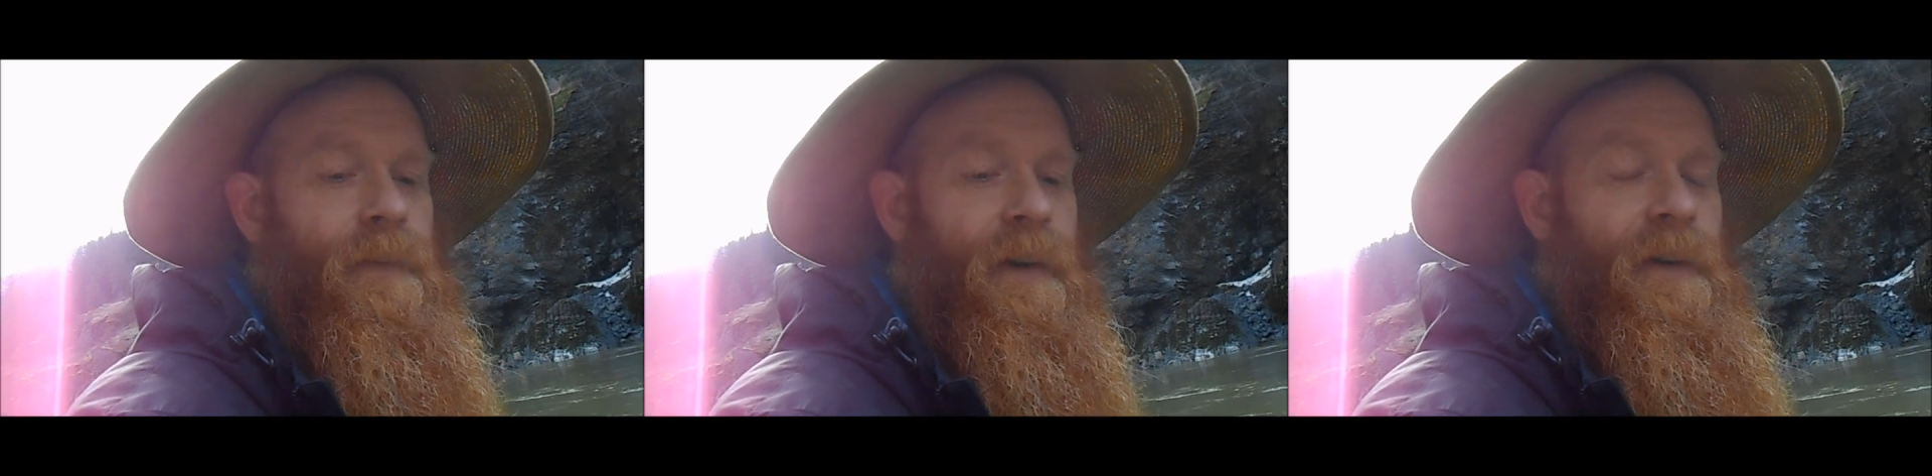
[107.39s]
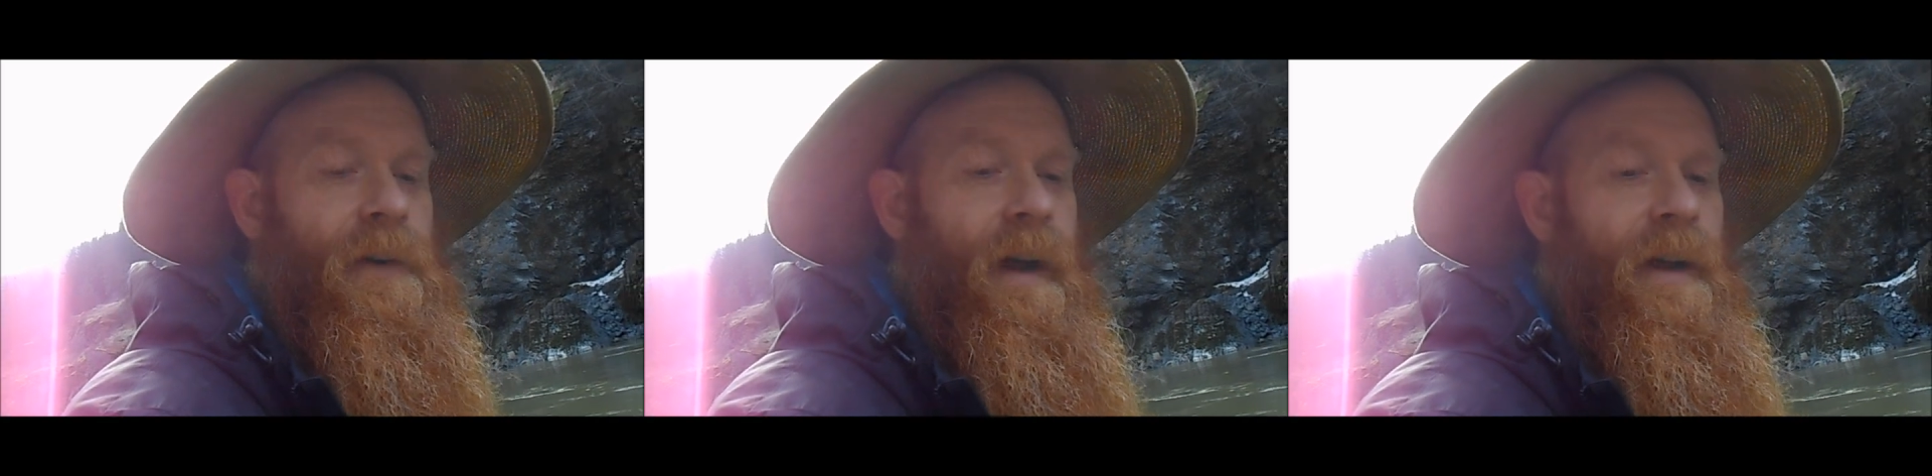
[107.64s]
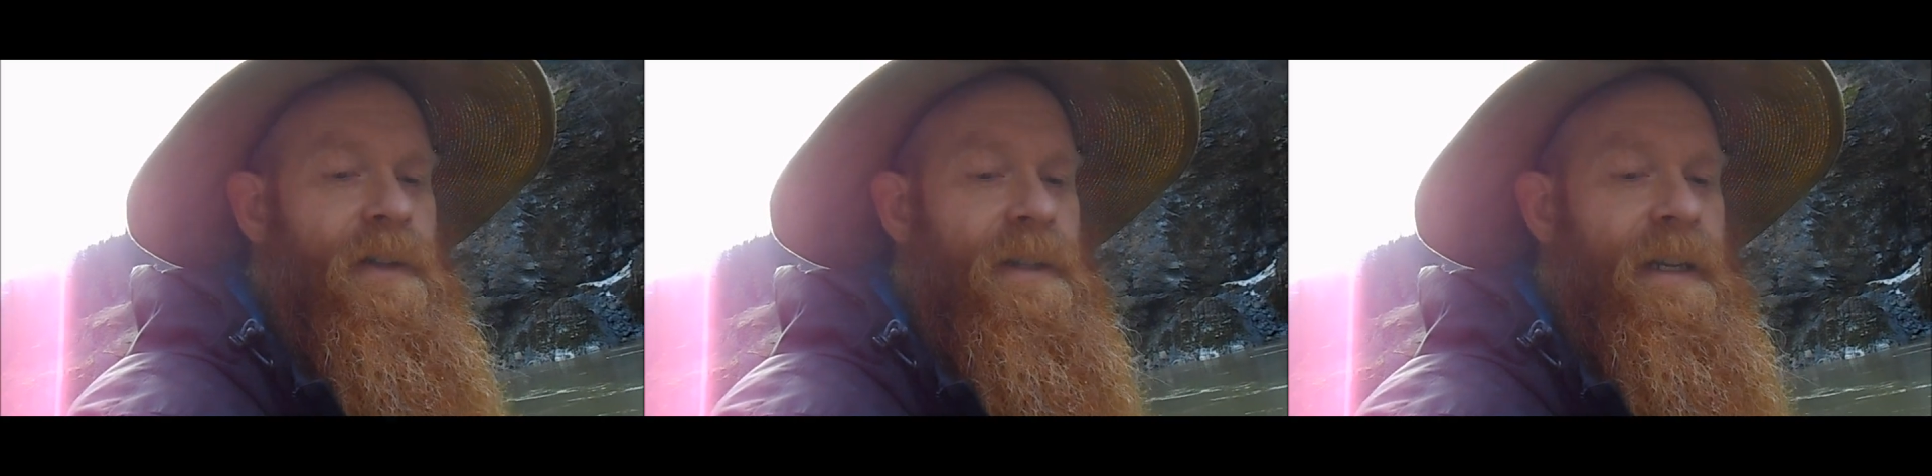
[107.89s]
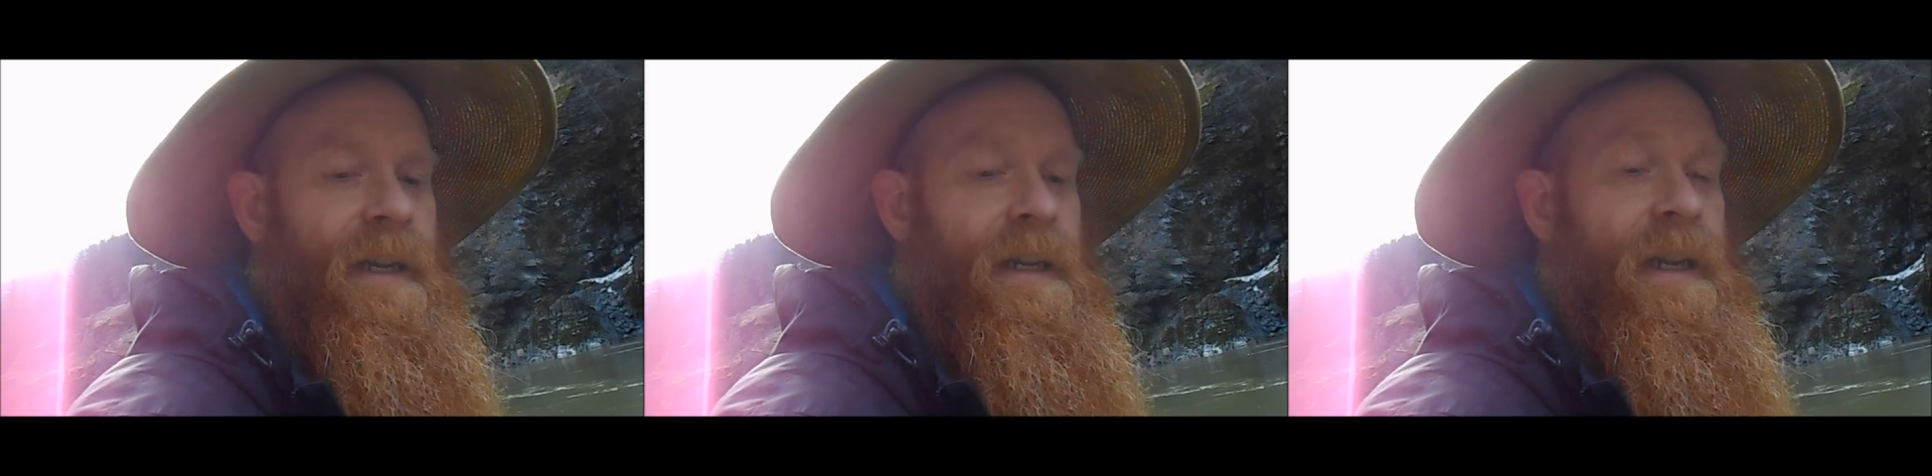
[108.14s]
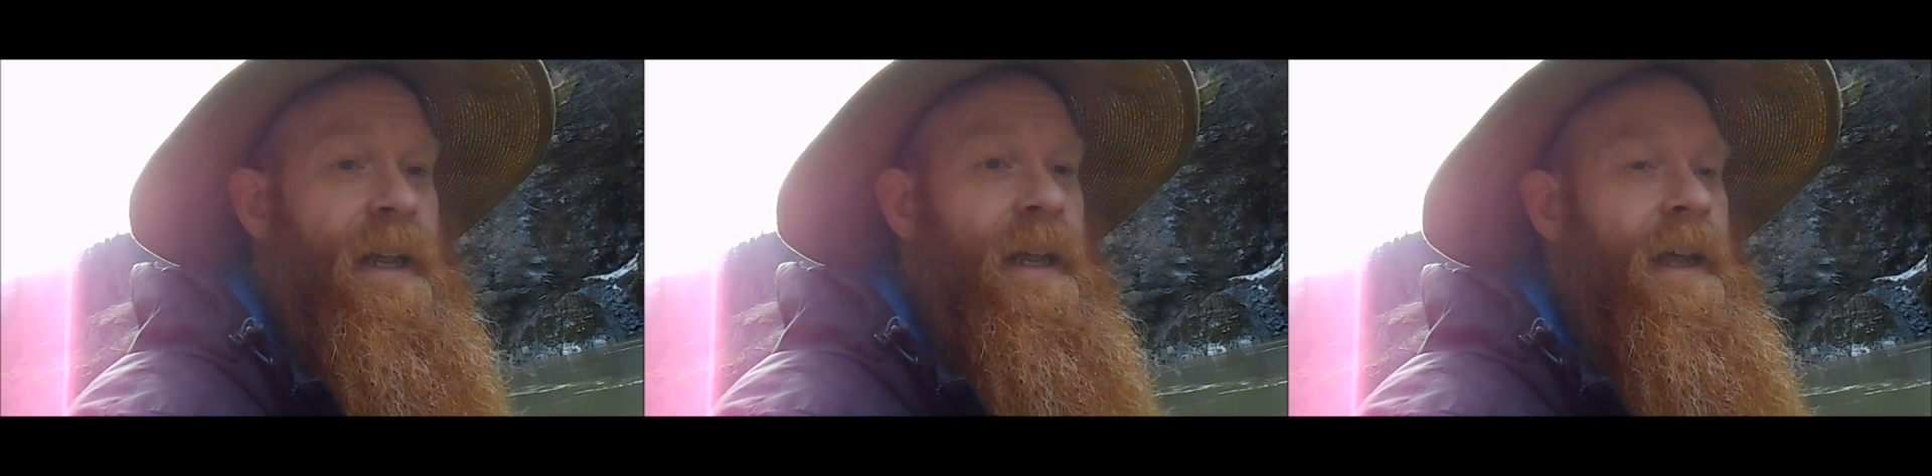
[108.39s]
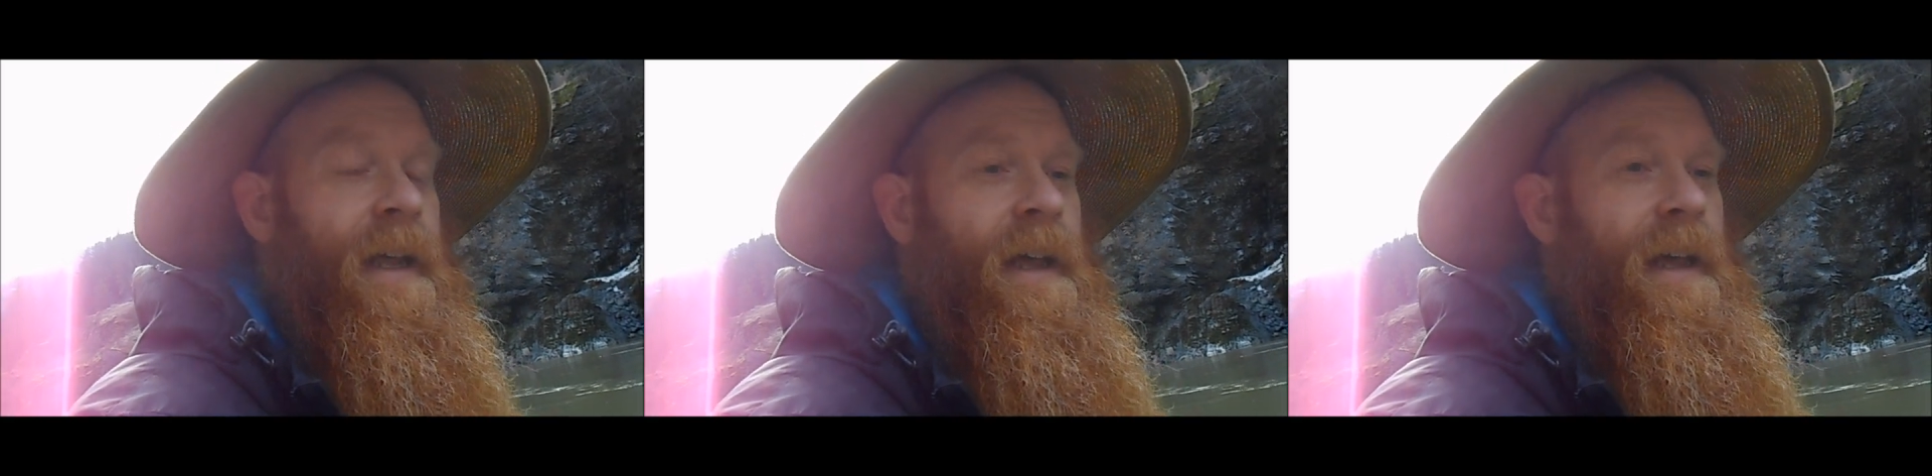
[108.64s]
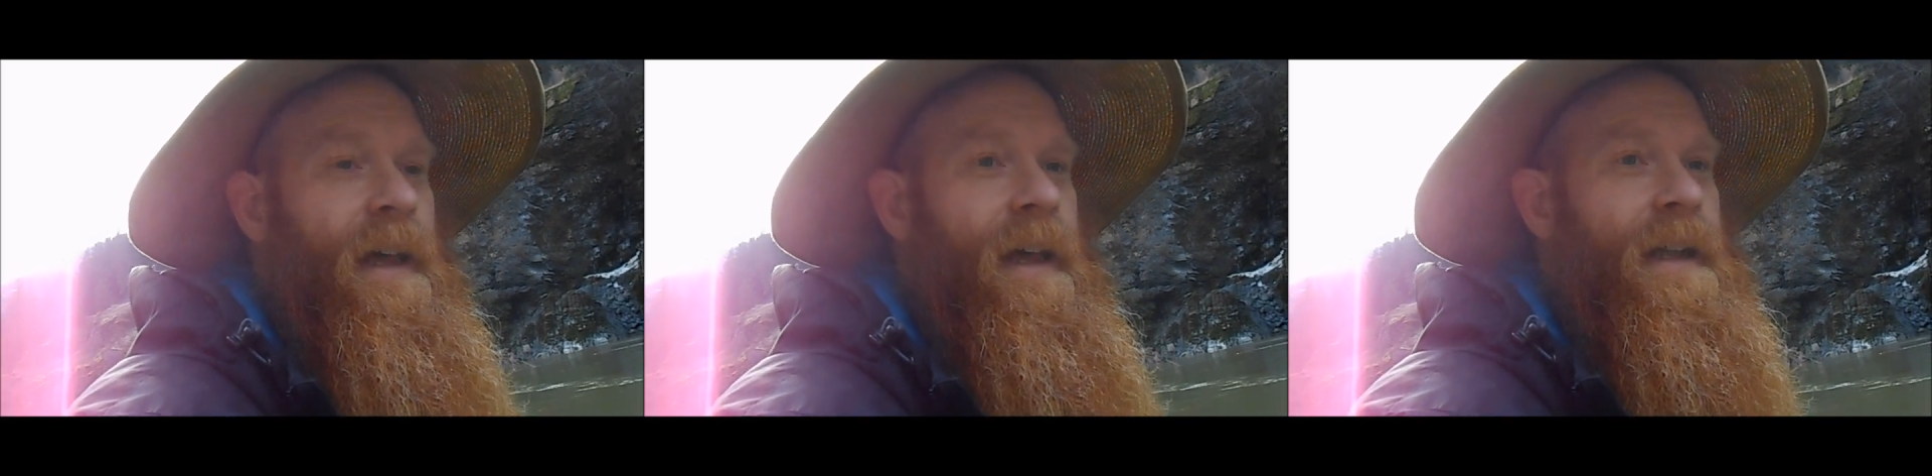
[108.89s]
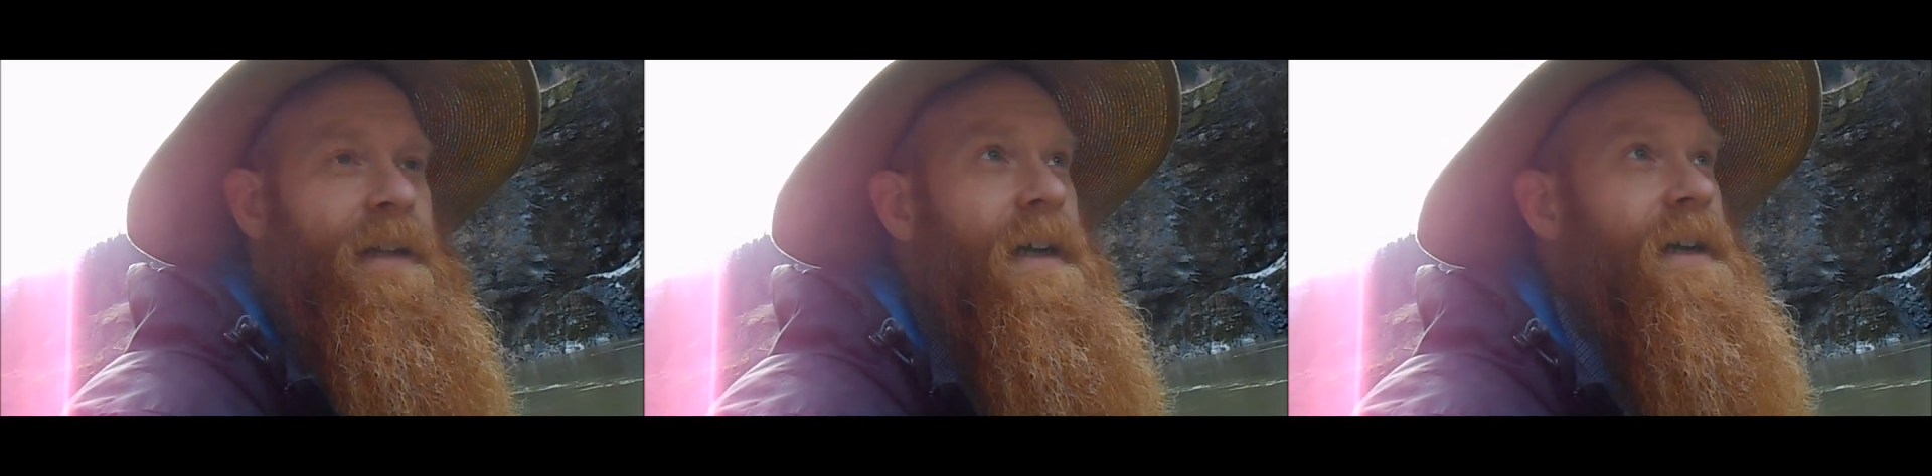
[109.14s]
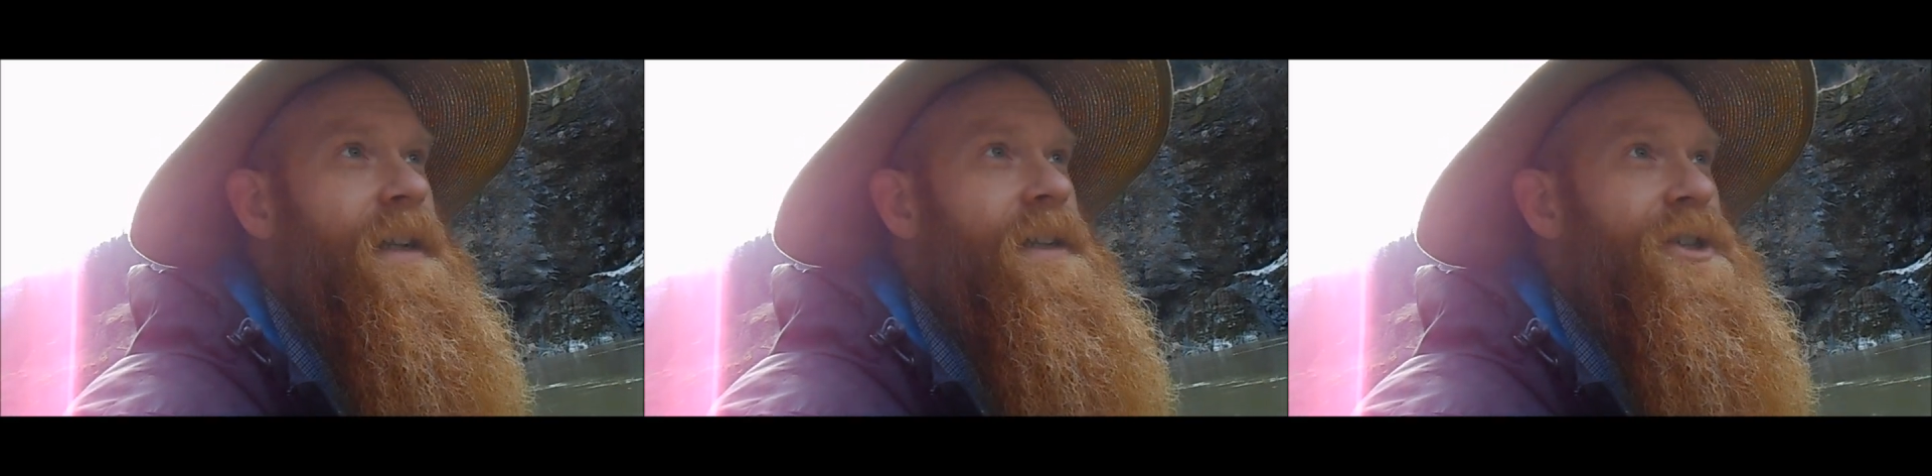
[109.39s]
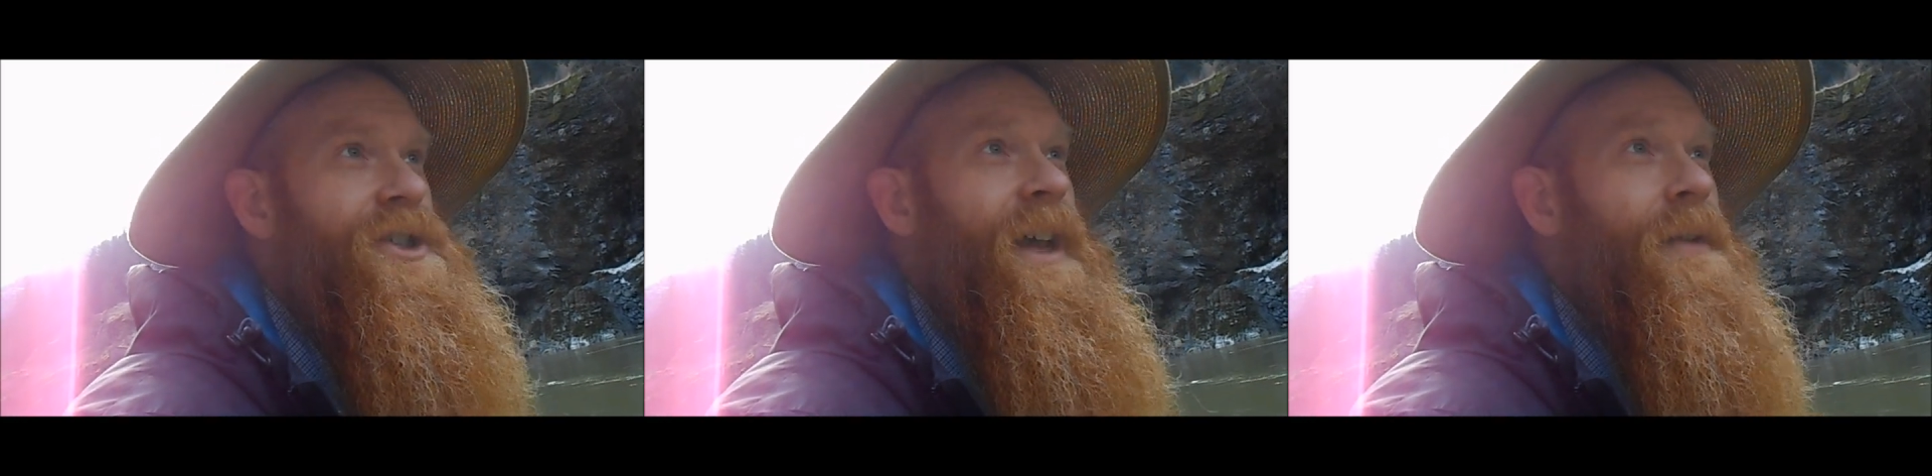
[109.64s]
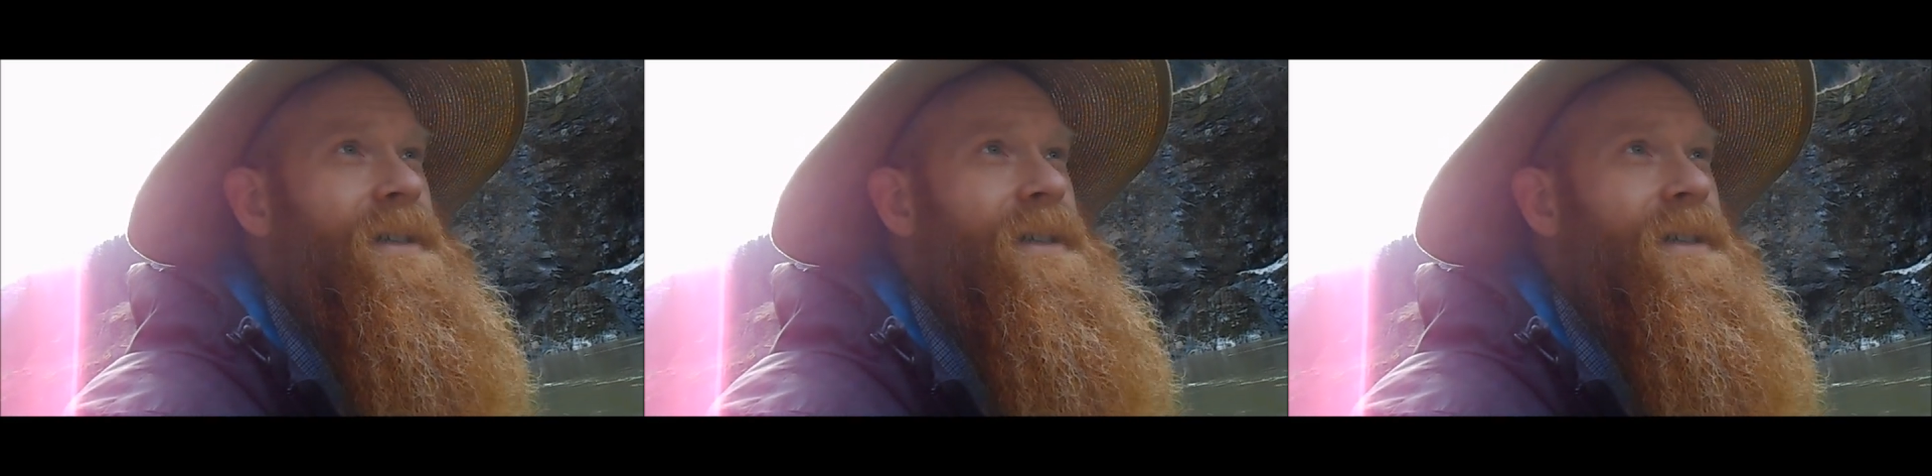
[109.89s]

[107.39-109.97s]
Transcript: river gravels in it, and dug into the shale.